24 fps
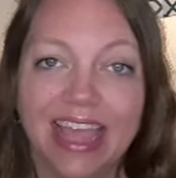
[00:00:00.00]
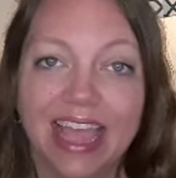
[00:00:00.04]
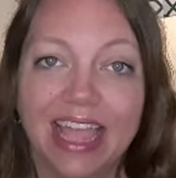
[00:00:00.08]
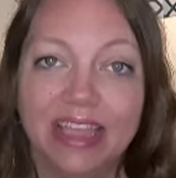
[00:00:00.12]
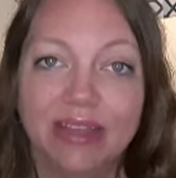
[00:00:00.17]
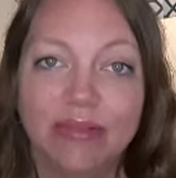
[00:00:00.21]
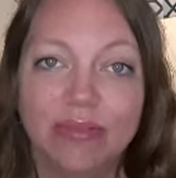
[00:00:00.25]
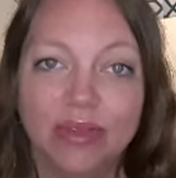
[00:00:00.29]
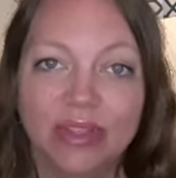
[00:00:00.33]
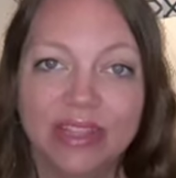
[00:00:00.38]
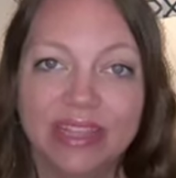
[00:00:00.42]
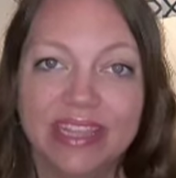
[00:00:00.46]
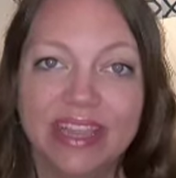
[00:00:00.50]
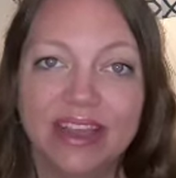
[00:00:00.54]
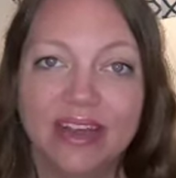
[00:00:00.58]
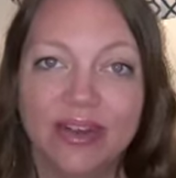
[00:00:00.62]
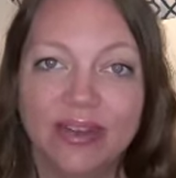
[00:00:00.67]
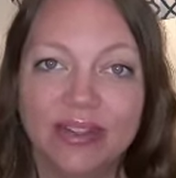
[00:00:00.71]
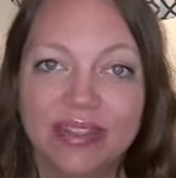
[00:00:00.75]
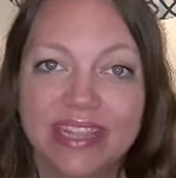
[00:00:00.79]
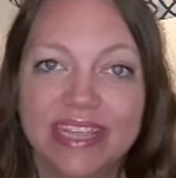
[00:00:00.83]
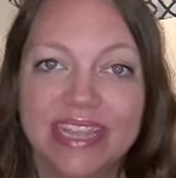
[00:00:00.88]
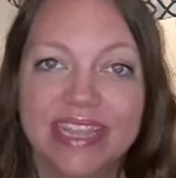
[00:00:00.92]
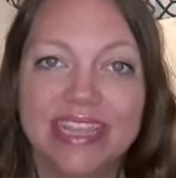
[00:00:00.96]
I am really
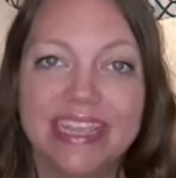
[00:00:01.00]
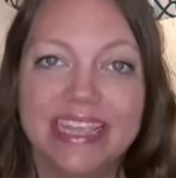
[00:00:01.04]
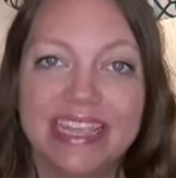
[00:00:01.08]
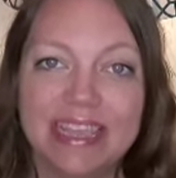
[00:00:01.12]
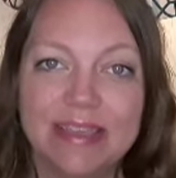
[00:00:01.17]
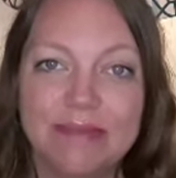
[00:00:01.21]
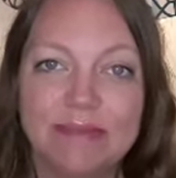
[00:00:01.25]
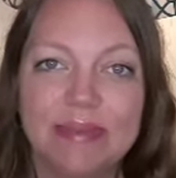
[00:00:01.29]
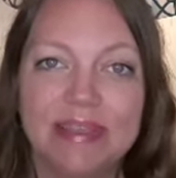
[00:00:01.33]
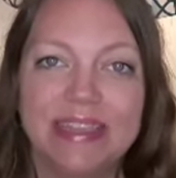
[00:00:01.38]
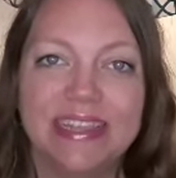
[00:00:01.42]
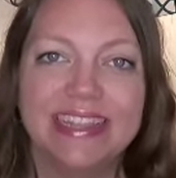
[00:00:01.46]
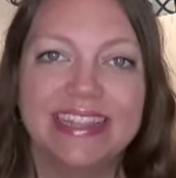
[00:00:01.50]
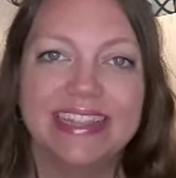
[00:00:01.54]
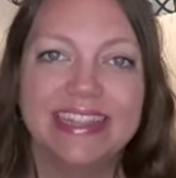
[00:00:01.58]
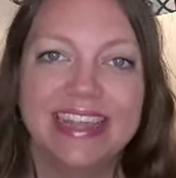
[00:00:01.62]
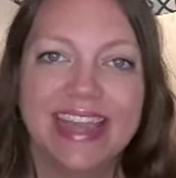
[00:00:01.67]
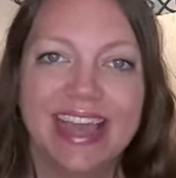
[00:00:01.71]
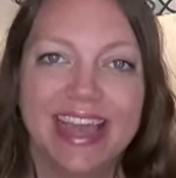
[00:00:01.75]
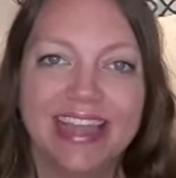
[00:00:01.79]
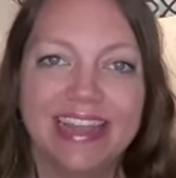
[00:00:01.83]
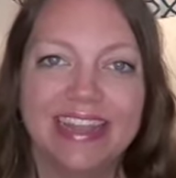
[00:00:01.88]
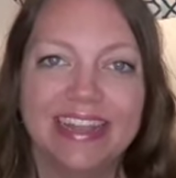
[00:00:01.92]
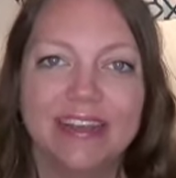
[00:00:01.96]
only keeping
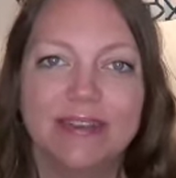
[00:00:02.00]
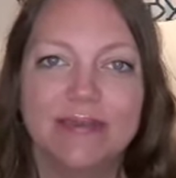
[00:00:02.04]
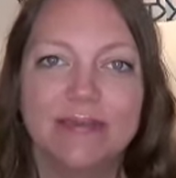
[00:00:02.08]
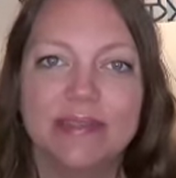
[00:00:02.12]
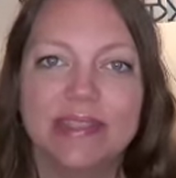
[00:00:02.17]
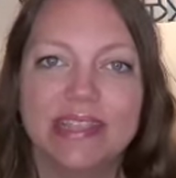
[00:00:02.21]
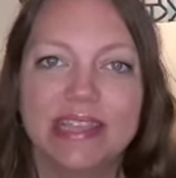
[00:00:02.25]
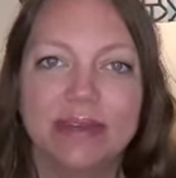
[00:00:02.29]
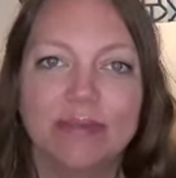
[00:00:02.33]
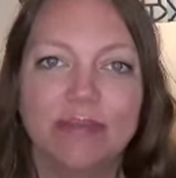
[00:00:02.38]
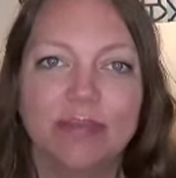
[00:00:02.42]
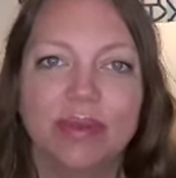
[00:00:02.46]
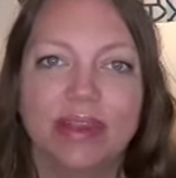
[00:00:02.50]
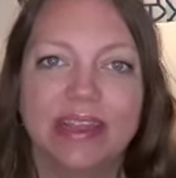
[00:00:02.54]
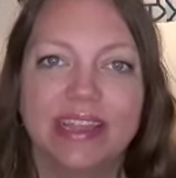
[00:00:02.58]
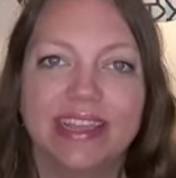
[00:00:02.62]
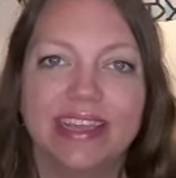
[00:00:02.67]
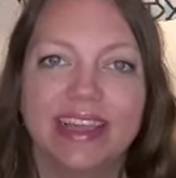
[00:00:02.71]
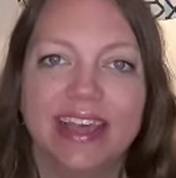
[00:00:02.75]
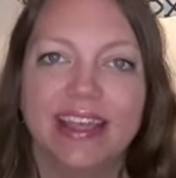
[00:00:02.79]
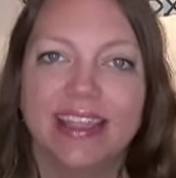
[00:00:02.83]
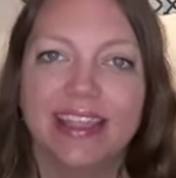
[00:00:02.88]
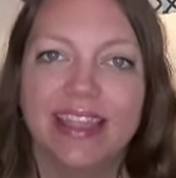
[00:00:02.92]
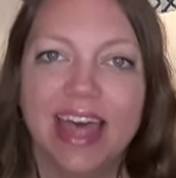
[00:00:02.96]
the items that
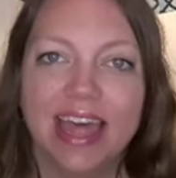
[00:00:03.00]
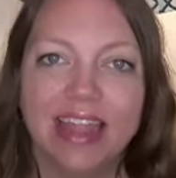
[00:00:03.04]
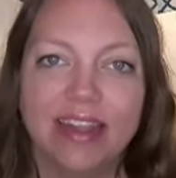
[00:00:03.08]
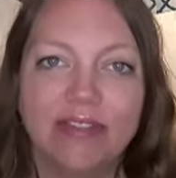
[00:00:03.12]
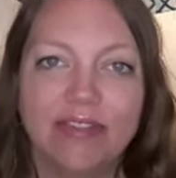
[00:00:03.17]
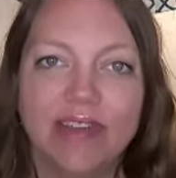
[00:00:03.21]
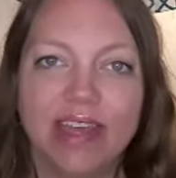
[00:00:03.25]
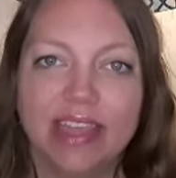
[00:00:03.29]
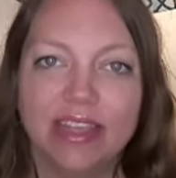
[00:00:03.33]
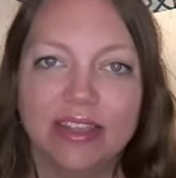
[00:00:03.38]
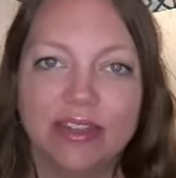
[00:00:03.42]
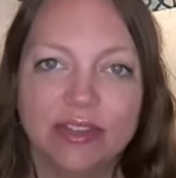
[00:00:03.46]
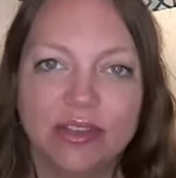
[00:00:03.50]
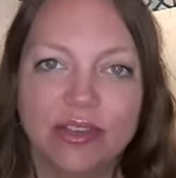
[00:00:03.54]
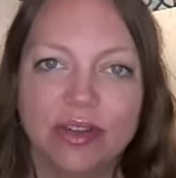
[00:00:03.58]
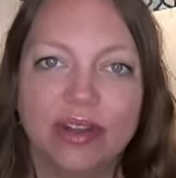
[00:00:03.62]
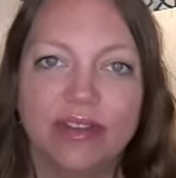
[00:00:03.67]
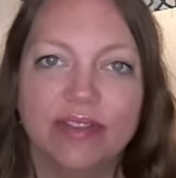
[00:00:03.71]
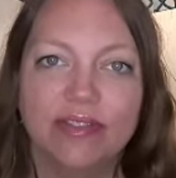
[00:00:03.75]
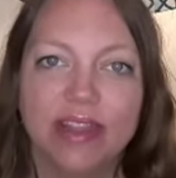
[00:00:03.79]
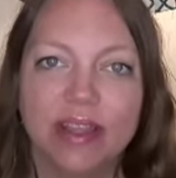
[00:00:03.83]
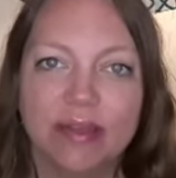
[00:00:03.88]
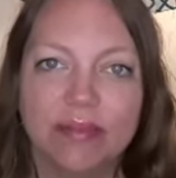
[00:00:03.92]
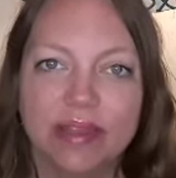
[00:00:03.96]
bring a lot of value to our
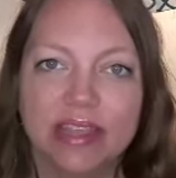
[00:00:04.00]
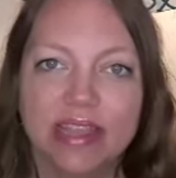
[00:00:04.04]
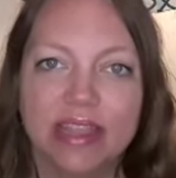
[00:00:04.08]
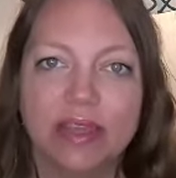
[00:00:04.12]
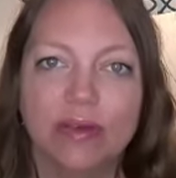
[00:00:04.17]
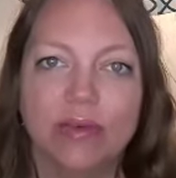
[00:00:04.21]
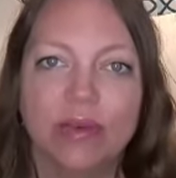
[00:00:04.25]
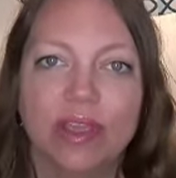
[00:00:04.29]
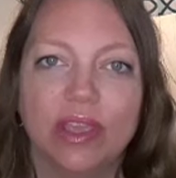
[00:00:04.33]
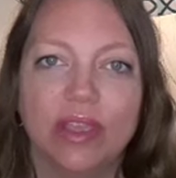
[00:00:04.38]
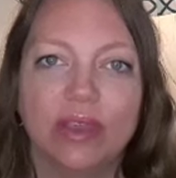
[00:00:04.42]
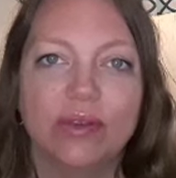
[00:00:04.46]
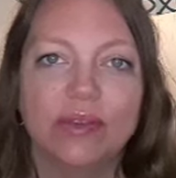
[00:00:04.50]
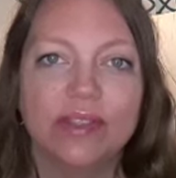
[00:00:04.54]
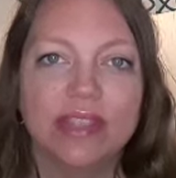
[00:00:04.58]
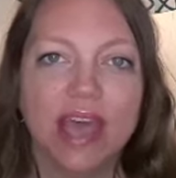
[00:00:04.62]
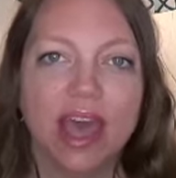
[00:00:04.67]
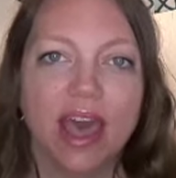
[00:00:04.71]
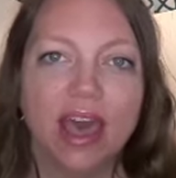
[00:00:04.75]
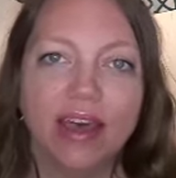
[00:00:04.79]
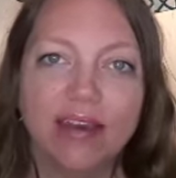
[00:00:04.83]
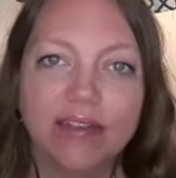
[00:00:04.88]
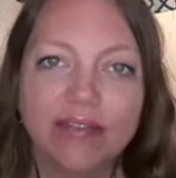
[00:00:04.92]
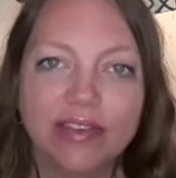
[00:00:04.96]
family that we use
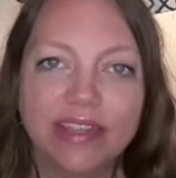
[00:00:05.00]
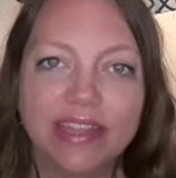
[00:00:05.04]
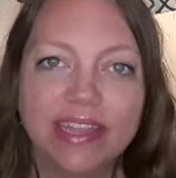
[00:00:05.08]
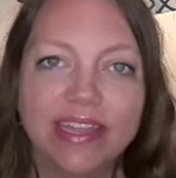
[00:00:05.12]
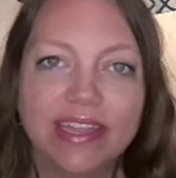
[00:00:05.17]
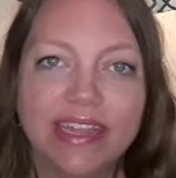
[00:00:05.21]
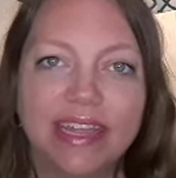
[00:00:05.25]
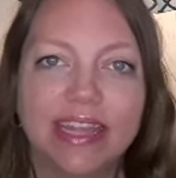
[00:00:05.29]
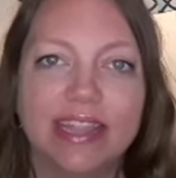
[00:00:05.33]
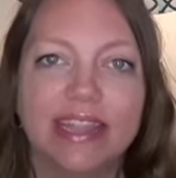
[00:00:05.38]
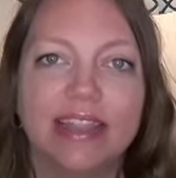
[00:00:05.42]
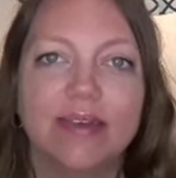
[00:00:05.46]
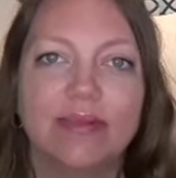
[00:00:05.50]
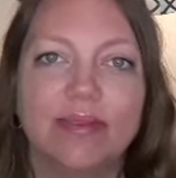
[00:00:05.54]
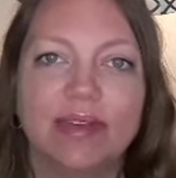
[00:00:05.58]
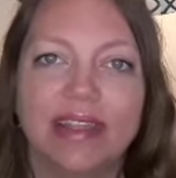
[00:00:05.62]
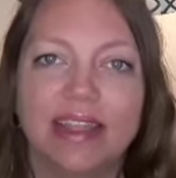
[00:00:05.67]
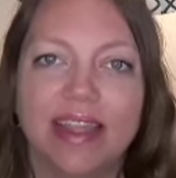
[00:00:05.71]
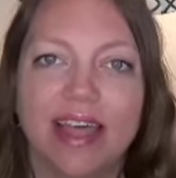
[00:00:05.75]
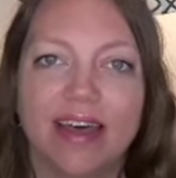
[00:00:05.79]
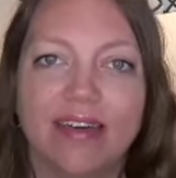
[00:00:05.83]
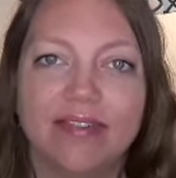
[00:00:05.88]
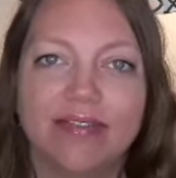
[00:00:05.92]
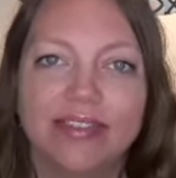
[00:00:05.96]
often and that we
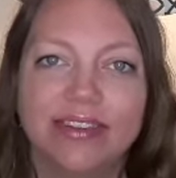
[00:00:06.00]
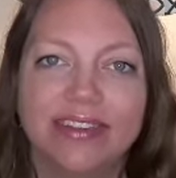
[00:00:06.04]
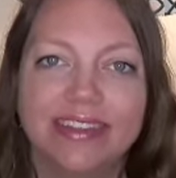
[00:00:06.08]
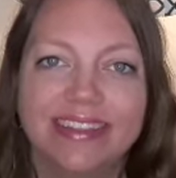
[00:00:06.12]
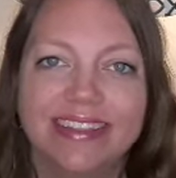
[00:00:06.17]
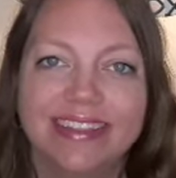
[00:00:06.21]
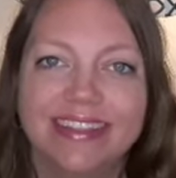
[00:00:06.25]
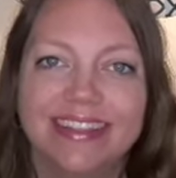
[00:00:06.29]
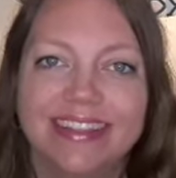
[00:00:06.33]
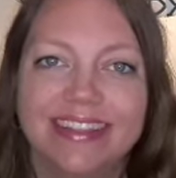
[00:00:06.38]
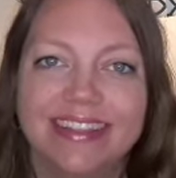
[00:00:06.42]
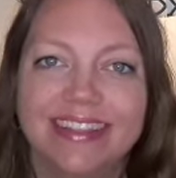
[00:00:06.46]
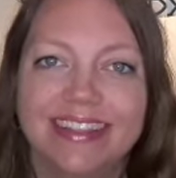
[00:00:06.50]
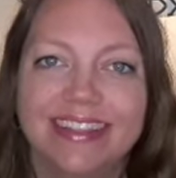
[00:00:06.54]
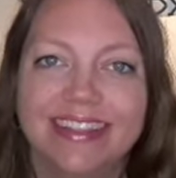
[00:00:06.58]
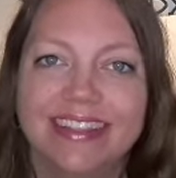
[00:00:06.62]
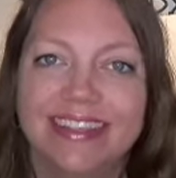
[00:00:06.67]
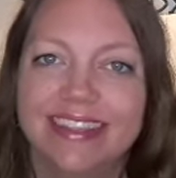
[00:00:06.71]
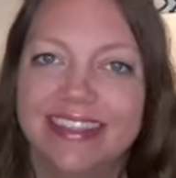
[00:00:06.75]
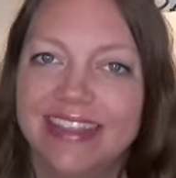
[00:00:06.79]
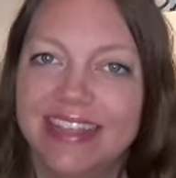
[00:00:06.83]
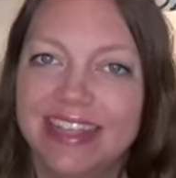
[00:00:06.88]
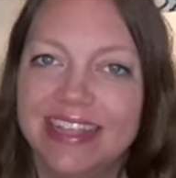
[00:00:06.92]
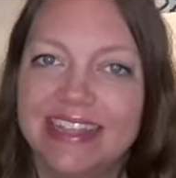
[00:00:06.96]
love.
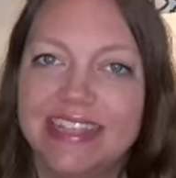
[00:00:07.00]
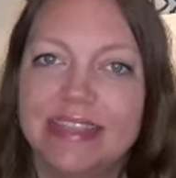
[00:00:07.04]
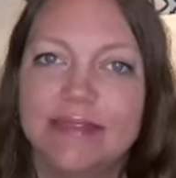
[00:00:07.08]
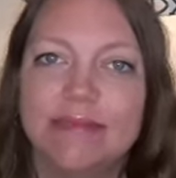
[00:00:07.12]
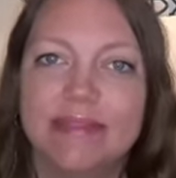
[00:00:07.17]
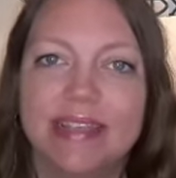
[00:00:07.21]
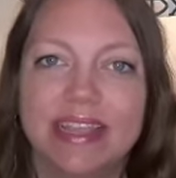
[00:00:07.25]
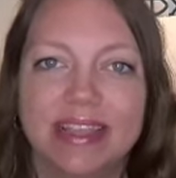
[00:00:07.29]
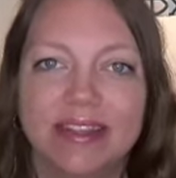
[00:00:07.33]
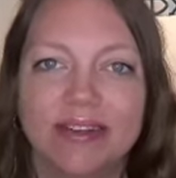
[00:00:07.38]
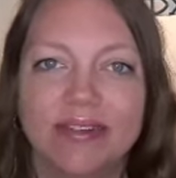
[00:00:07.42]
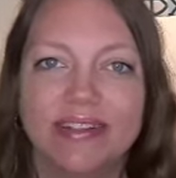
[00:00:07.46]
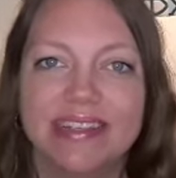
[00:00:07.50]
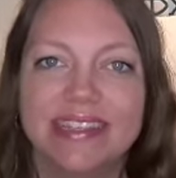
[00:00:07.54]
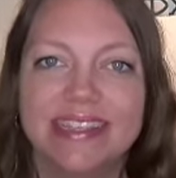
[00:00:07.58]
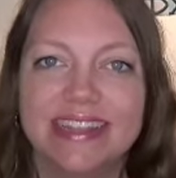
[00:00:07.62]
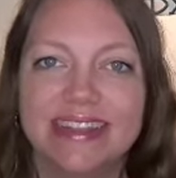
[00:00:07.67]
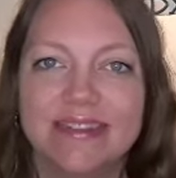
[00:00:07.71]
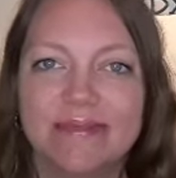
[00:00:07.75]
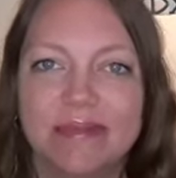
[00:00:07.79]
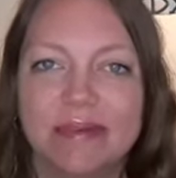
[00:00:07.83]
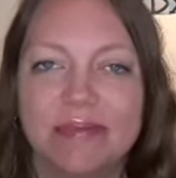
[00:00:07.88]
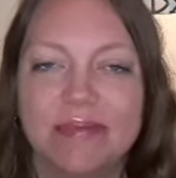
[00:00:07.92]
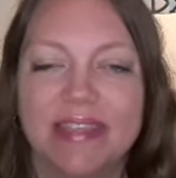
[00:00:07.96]
That seems like a
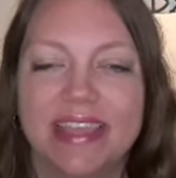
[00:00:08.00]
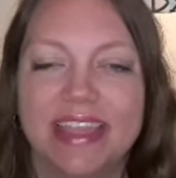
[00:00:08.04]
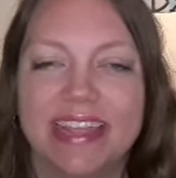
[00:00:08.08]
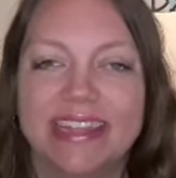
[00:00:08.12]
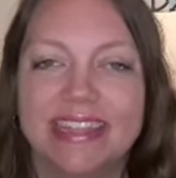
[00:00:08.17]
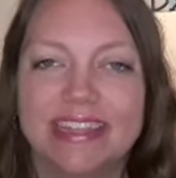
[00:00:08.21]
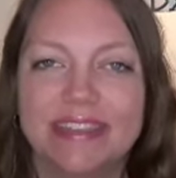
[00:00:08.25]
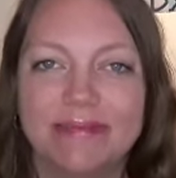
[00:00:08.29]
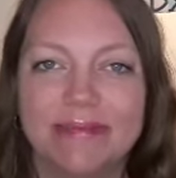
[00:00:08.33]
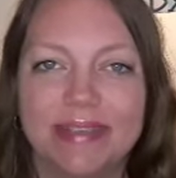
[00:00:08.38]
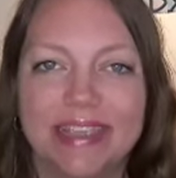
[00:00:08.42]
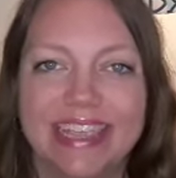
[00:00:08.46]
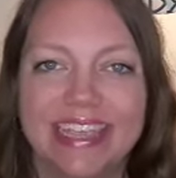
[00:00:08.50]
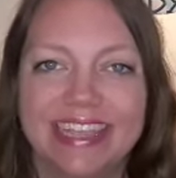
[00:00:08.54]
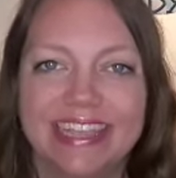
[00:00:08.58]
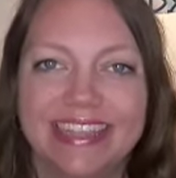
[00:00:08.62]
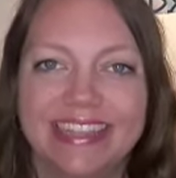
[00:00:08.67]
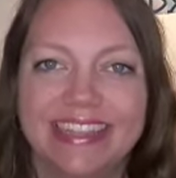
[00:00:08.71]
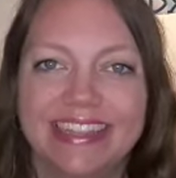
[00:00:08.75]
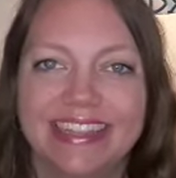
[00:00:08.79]
reasonable plan to me.